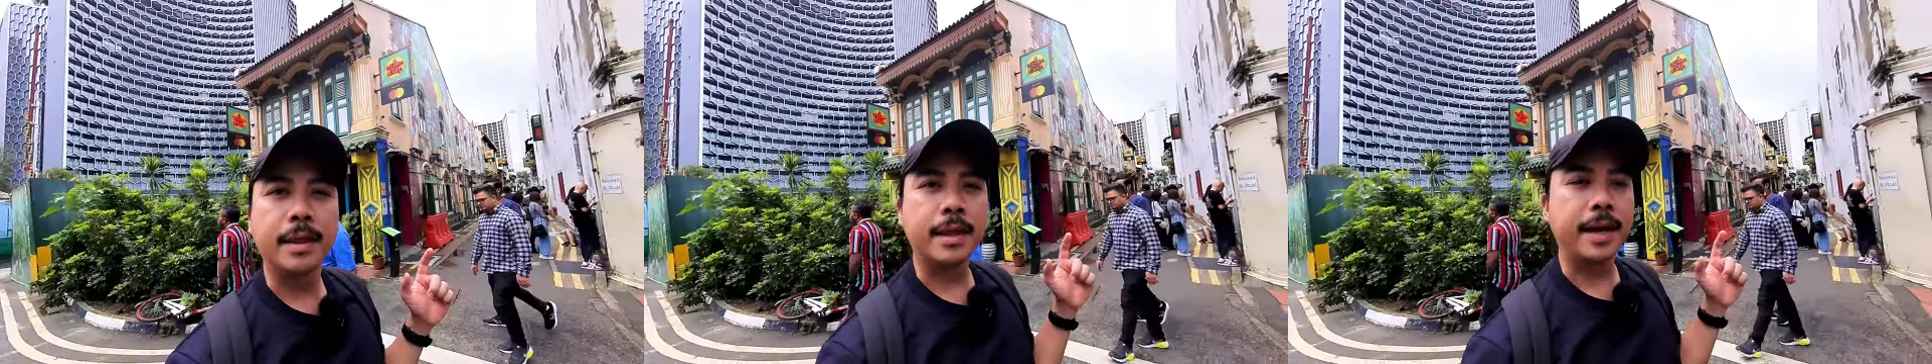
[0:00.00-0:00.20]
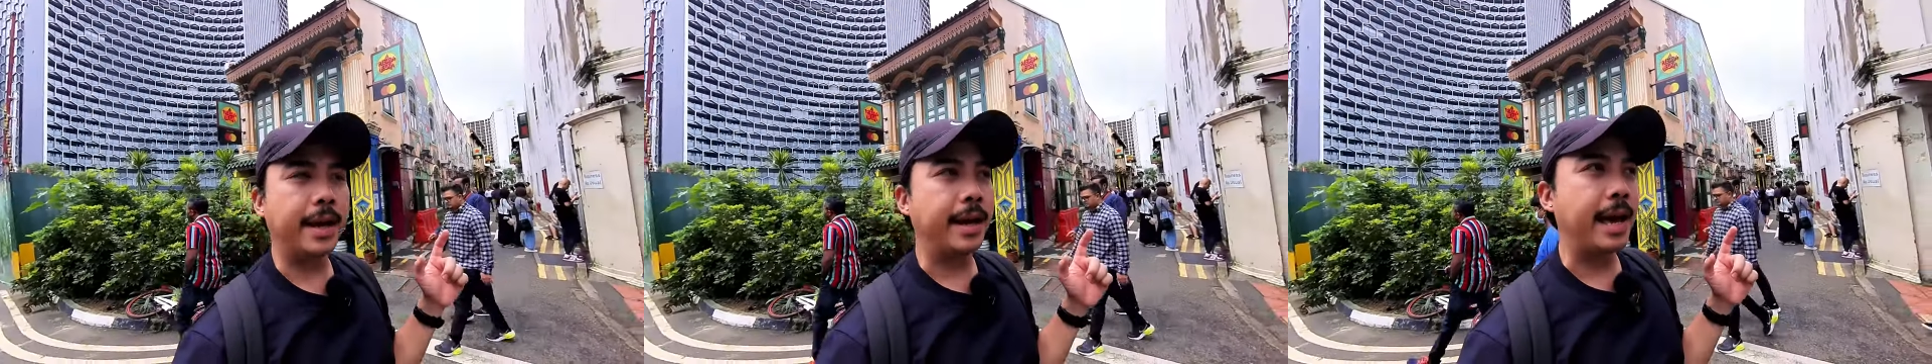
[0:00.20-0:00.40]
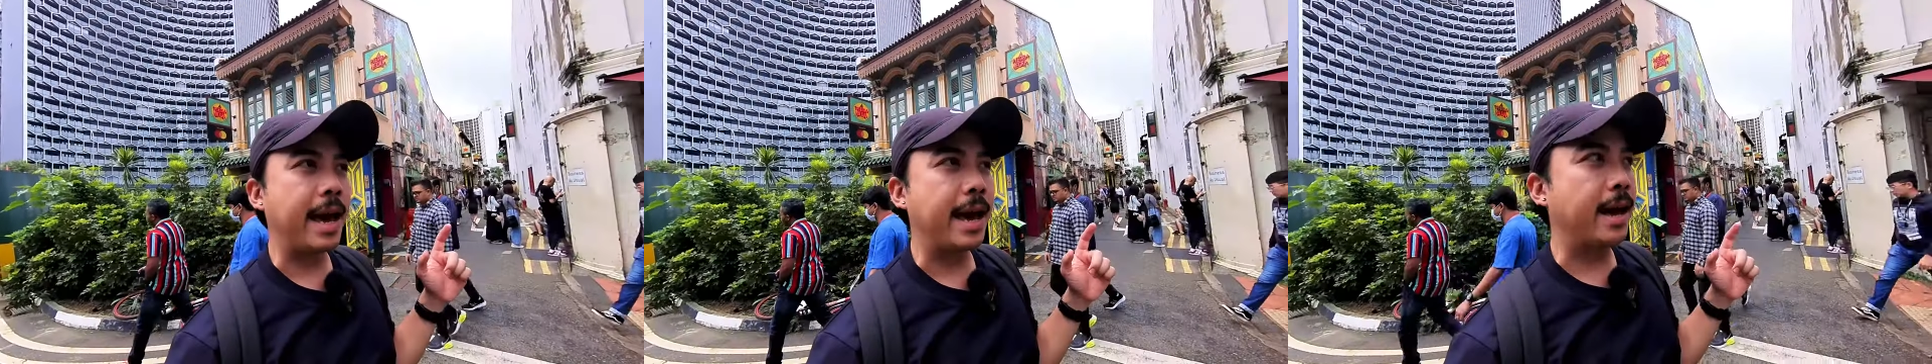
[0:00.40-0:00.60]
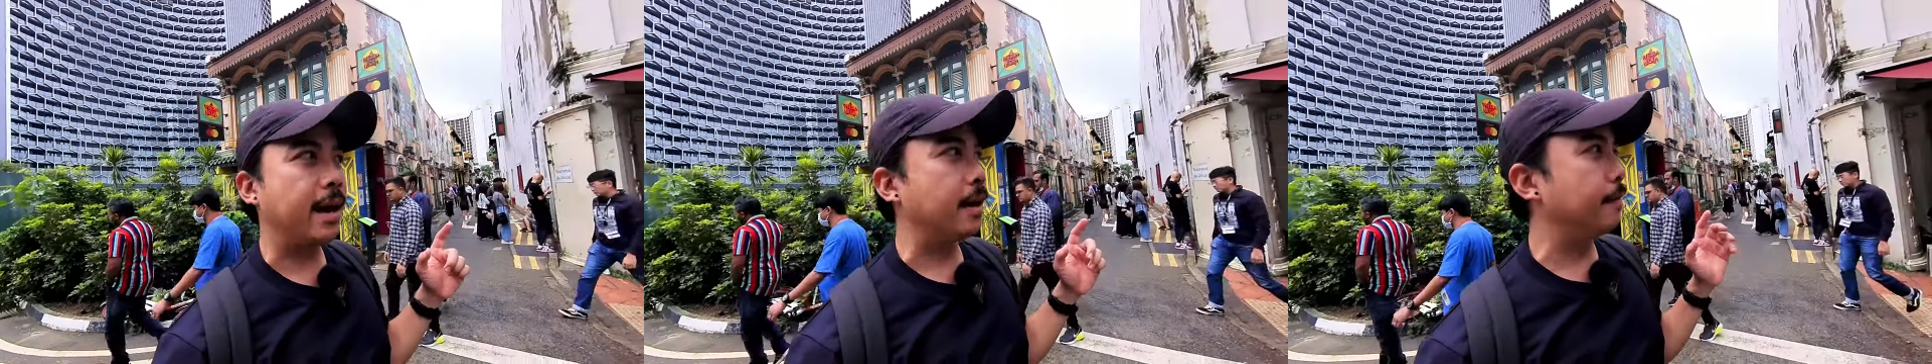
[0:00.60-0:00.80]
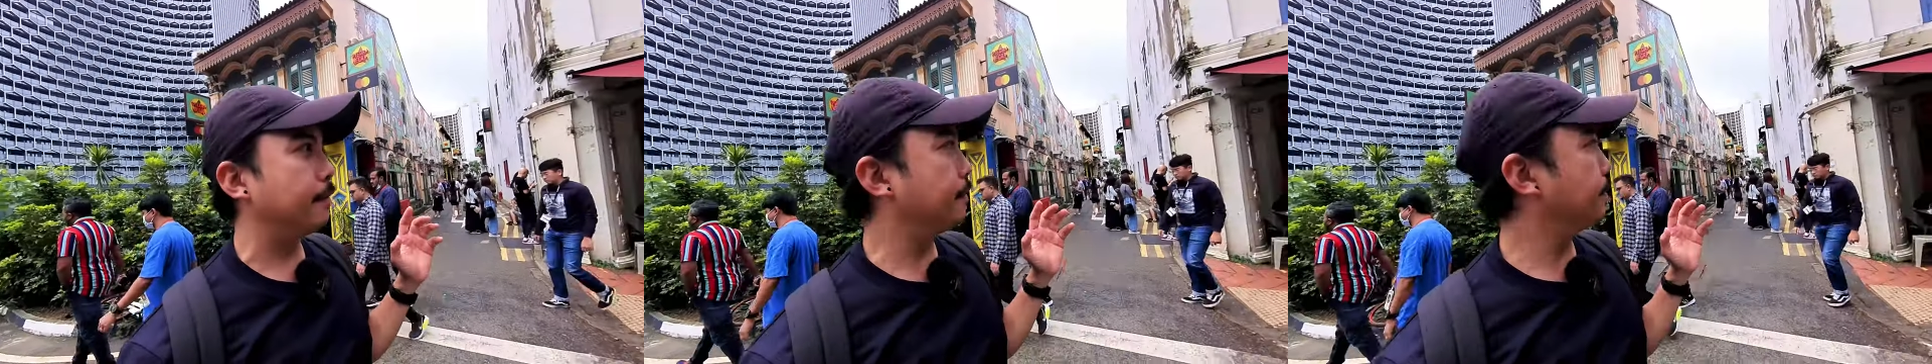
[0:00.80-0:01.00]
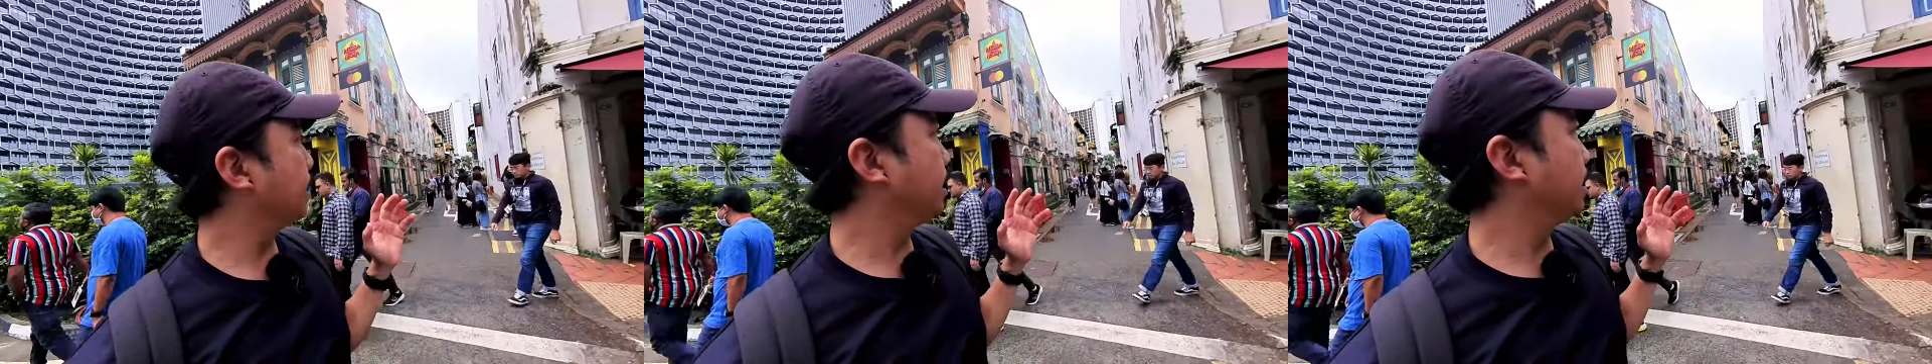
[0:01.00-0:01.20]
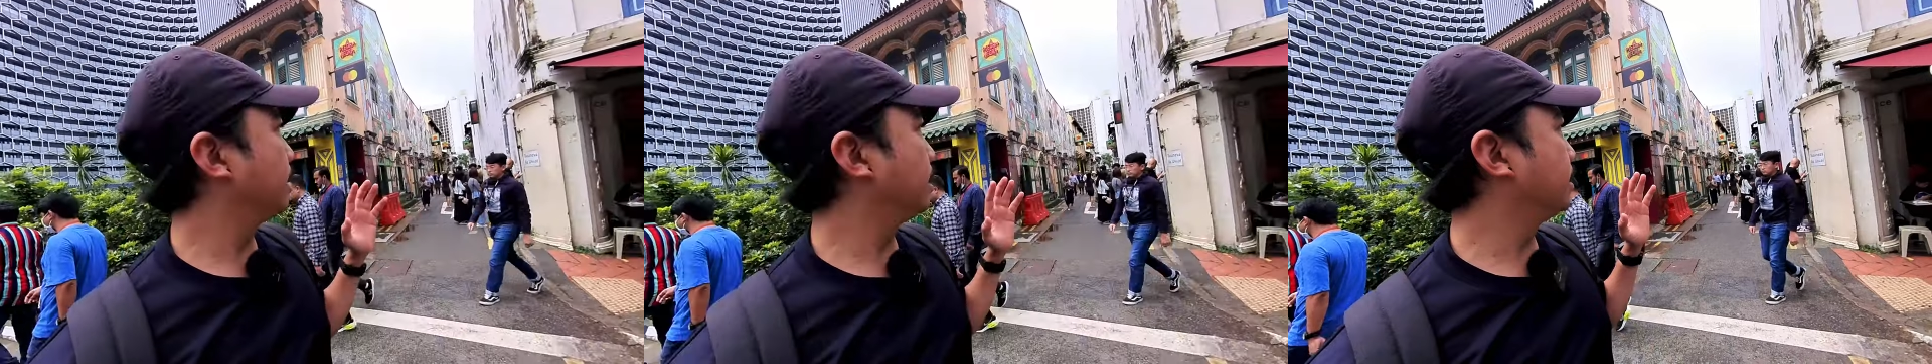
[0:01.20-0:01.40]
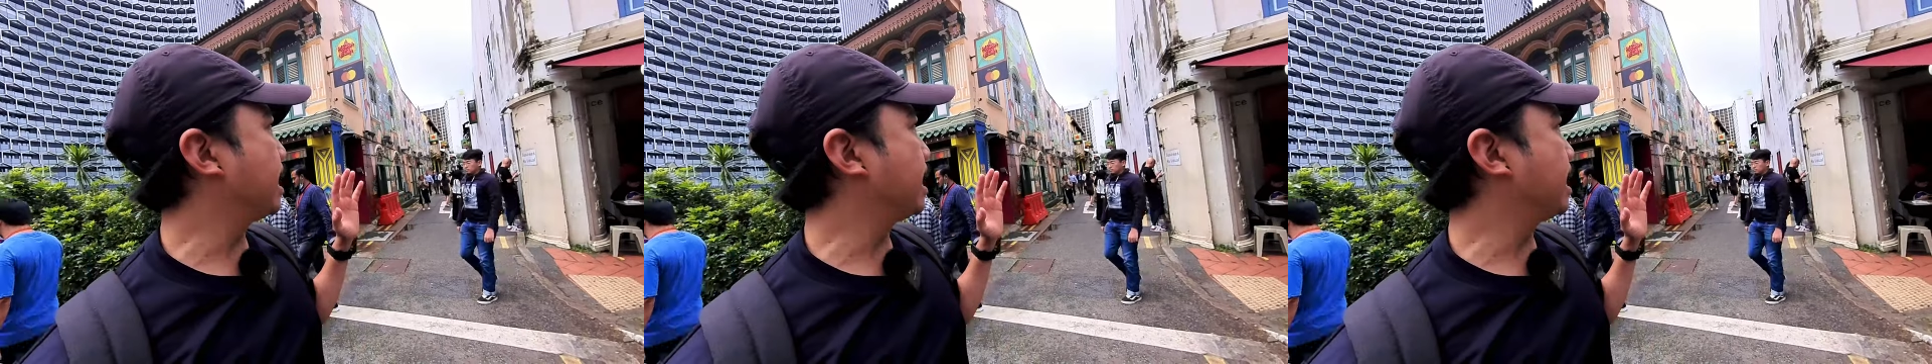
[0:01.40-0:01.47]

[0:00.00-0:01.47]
They have uh,